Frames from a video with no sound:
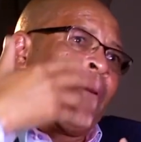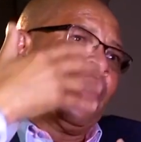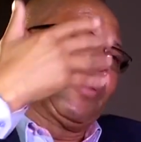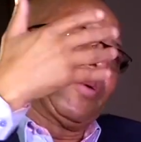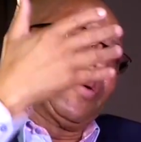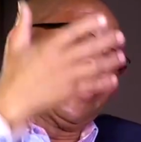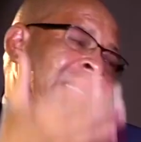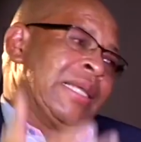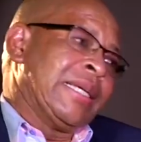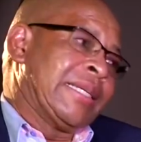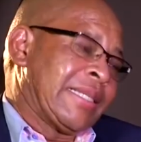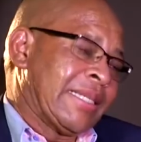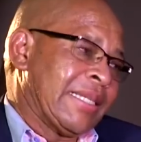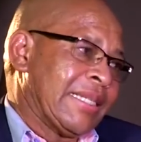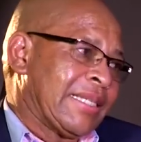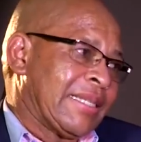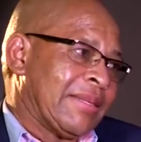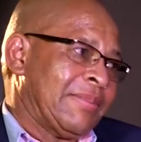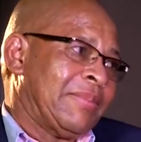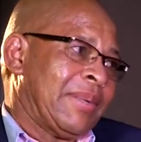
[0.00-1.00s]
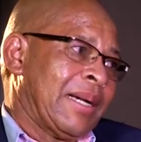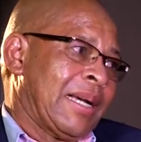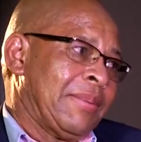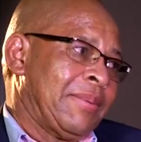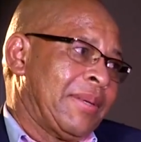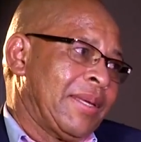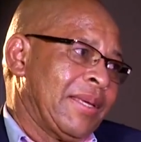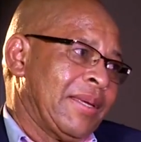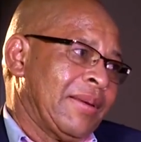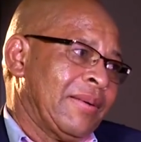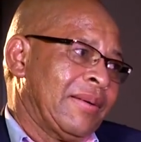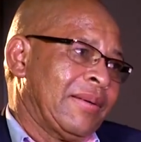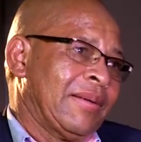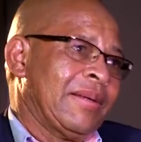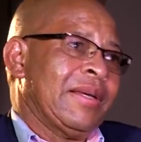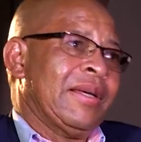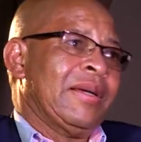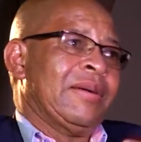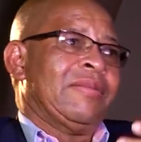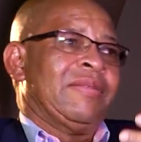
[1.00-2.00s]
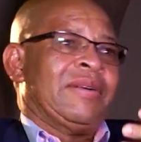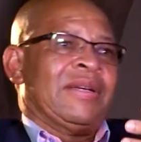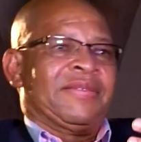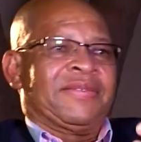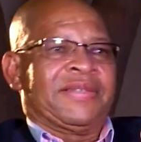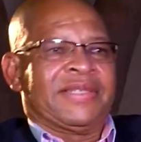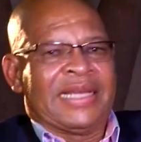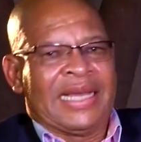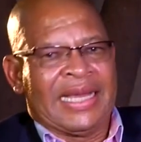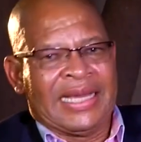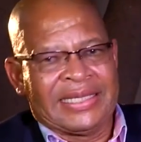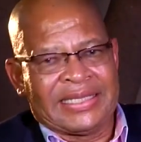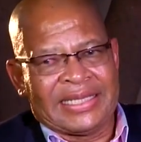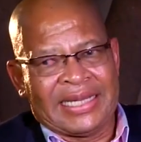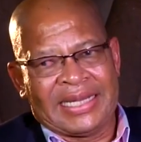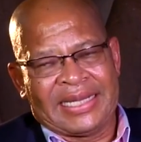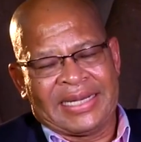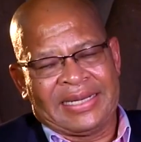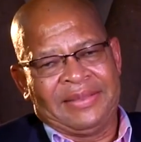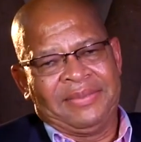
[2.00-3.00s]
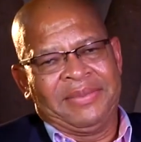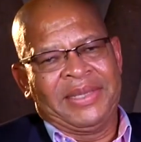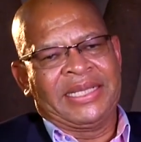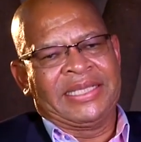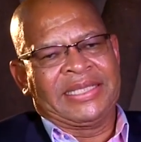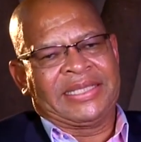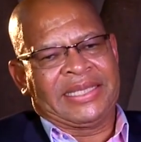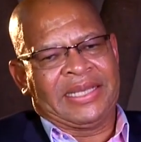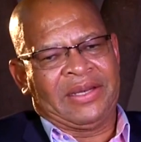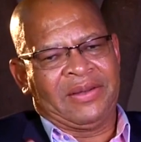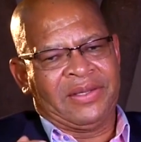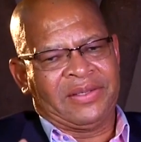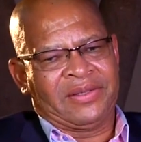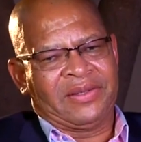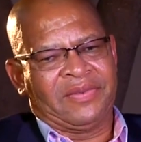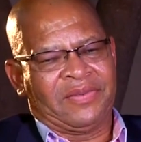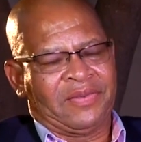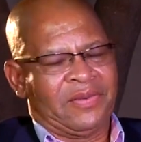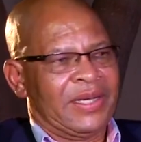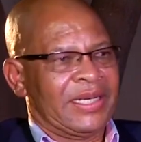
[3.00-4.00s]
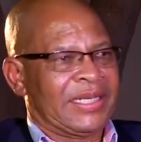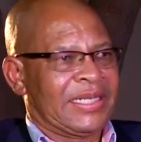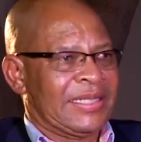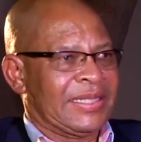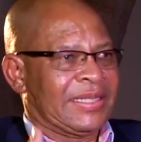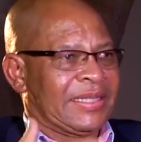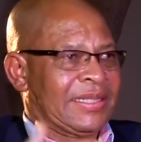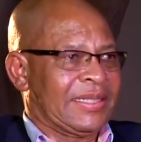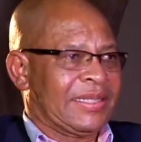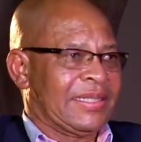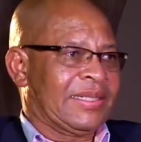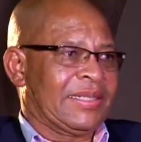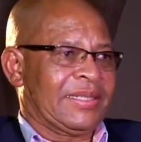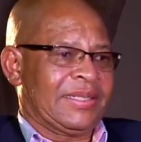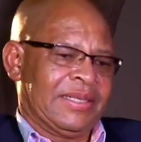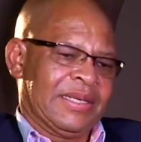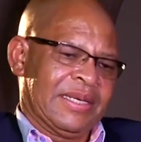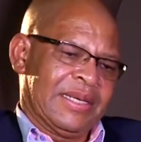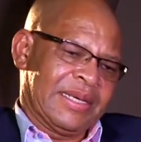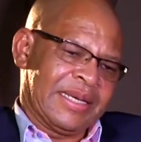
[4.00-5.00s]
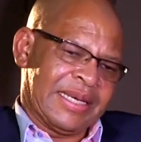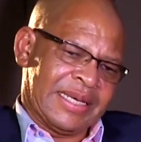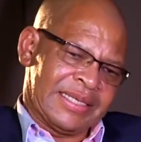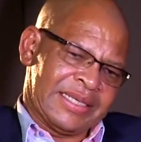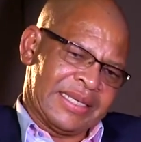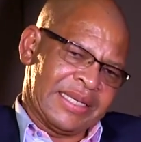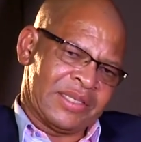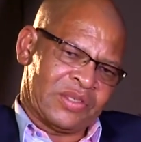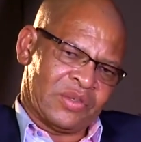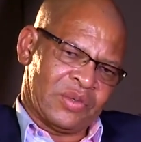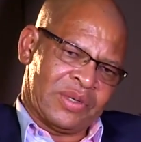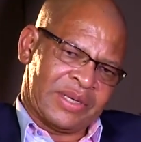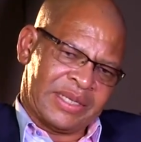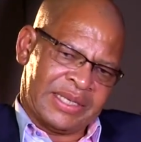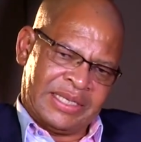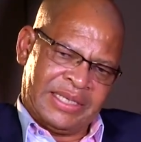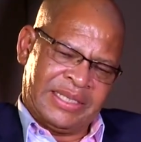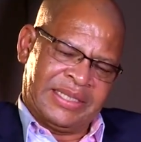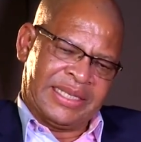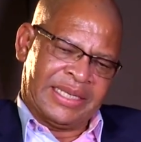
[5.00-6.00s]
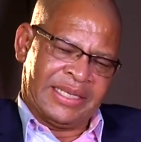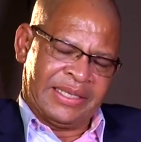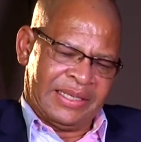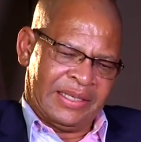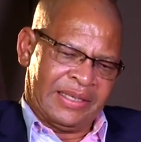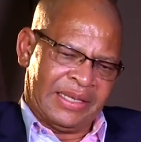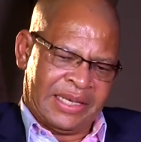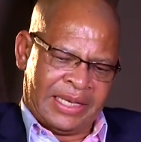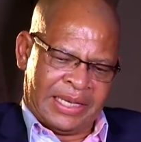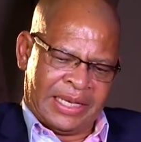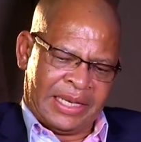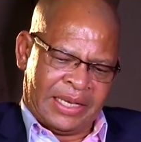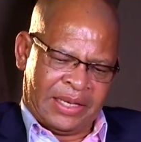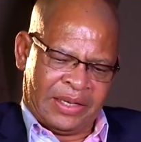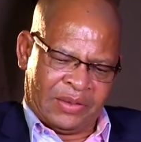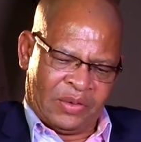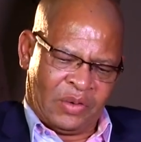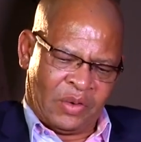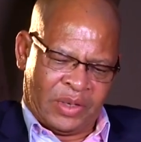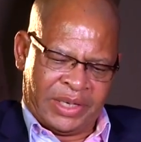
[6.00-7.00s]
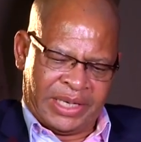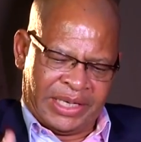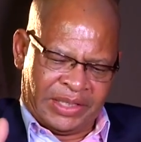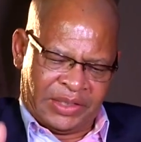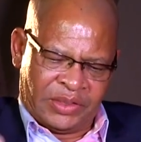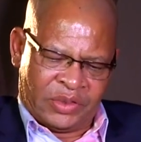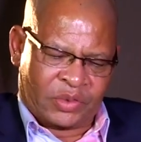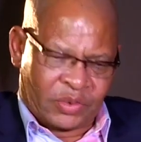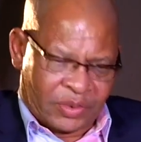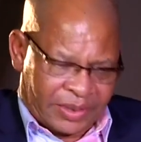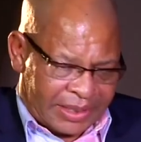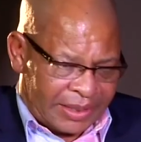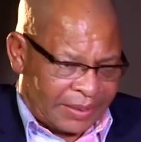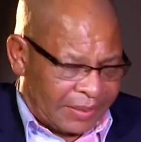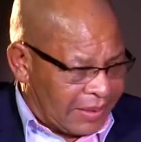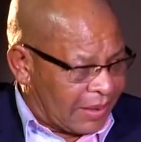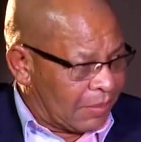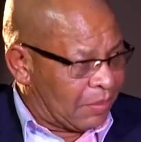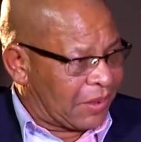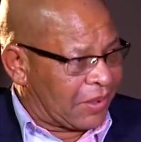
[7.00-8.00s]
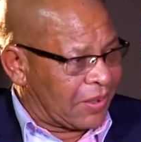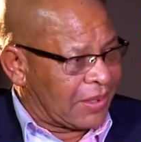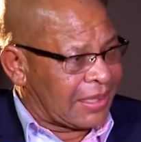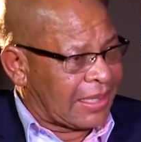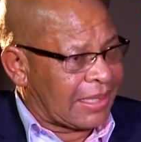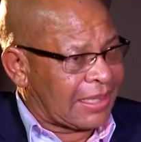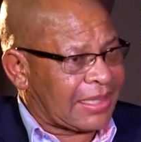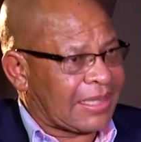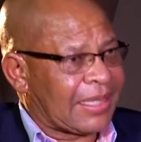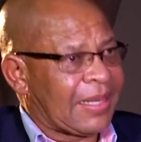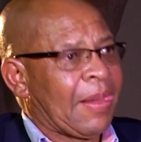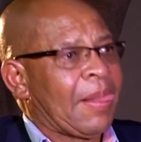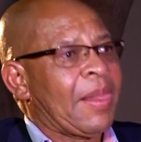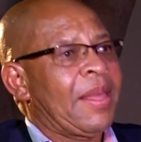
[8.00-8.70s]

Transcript: our colleagues in Zimbabwe. You know, okay. We have signed agreements. A lot of work is has already uh, gone yeah. into the, the project.